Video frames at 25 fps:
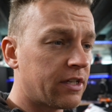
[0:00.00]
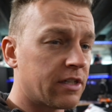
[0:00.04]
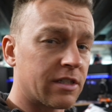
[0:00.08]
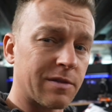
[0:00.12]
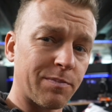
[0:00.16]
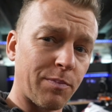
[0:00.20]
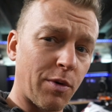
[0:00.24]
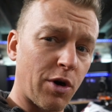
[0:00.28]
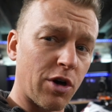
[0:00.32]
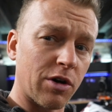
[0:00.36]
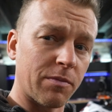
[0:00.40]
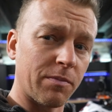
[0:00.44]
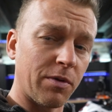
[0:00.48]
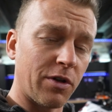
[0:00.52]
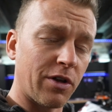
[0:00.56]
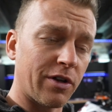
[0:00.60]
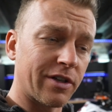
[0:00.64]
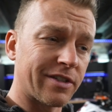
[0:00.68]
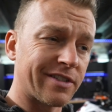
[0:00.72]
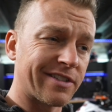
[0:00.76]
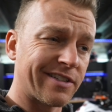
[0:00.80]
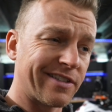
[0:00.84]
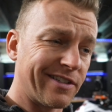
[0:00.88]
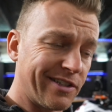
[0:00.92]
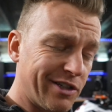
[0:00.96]
spark
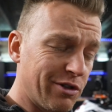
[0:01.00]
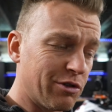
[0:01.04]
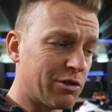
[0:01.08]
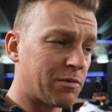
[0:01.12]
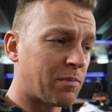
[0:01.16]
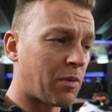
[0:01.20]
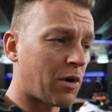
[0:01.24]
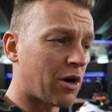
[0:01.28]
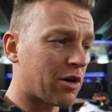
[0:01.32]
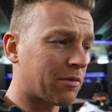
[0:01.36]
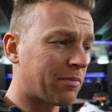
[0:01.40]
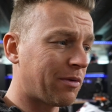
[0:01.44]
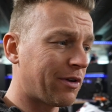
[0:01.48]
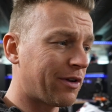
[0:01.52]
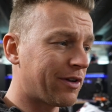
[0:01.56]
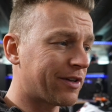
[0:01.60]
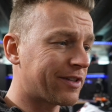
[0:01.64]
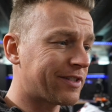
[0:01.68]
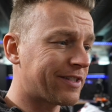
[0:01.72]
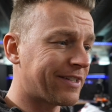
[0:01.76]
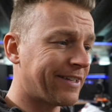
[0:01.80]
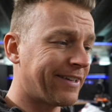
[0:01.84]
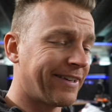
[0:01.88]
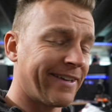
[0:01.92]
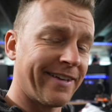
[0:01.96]
plugs, new spark
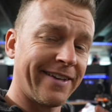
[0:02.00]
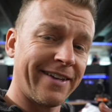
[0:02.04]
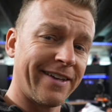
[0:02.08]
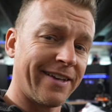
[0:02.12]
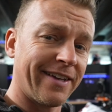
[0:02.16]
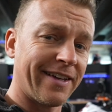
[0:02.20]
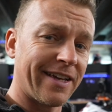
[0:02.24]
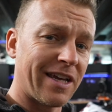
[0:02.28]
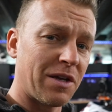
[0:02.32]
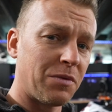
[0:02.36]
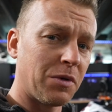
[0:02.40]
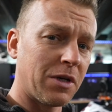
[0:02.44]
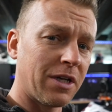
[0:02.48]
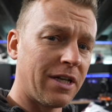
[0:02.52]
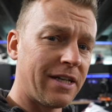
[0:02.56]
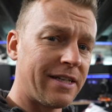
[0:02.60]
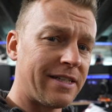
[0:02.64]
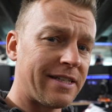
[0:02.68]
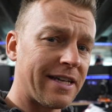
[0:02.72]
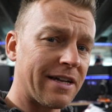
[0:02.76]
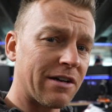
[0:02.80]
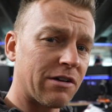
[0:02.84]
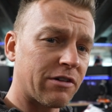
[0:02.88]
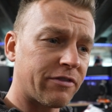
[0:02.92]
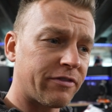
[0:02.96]
plugs, and we cleaned
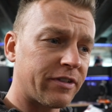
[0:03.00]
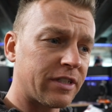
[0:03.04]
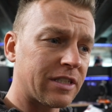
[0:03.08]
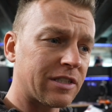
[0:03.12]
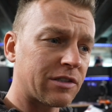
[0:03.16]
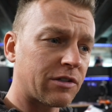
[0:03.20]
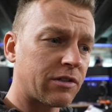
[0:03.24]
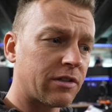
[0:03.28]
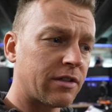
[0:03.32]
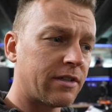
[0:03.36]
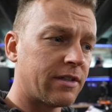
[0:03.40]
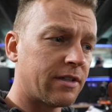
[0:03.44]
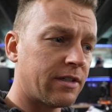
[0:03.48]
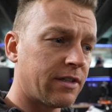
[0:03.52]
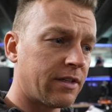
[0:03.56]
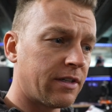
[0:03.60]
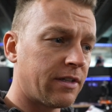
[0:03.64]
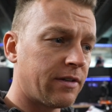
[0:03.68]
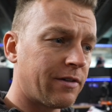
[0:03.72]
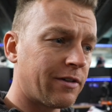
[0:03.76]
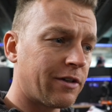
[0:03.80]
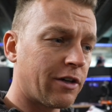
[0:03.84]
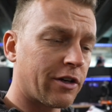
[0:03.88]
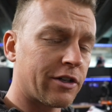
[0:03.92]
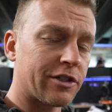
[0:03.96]
the air filter.
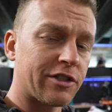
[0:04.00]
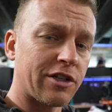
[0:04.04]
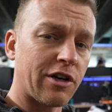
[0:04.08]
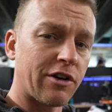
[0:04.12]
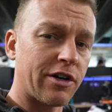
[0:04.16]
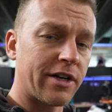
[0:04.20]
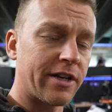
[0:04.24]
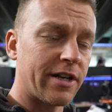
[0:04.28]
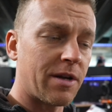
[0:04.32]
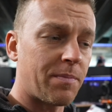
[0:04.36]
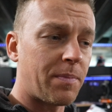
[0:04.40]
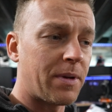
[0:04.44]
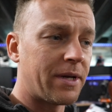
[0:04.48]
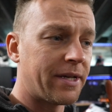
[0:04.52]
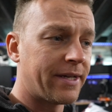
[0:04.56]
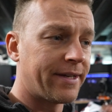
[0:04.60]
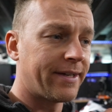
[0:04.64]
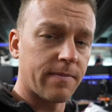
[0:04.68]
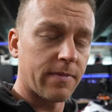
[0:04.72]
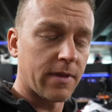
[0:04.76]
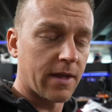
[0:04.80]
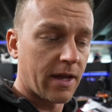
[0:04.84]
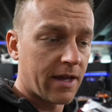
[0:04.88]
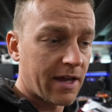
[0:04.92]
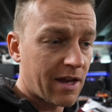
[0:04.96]
We're gonna start it up
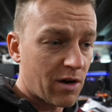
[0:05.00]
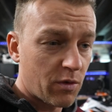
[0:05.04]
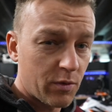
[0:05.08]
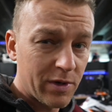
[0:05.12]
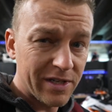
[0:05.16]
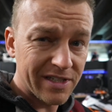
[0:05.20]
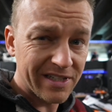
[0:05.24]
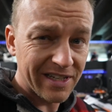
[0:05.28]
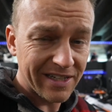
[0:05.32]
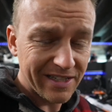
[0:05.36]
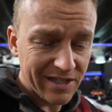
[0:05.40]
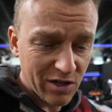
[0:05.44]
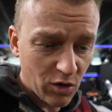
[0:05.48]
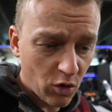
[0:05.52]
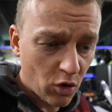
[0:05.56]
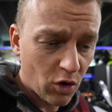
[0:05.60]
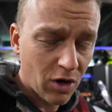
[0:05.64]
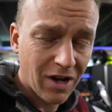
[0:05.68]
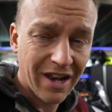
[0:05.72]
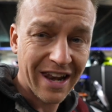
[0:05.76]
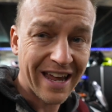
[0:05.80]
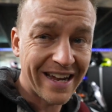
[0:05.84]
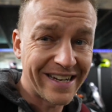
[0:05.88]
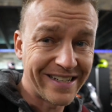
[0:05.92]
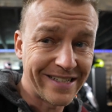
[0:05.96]
and reset the
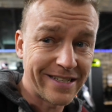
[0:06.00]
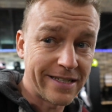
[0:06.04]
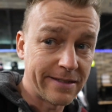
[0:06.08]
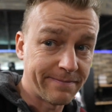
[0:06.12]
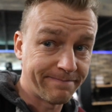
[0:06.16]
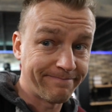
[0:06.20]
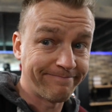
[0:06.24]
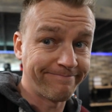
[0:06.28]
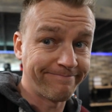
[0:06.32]
oil light.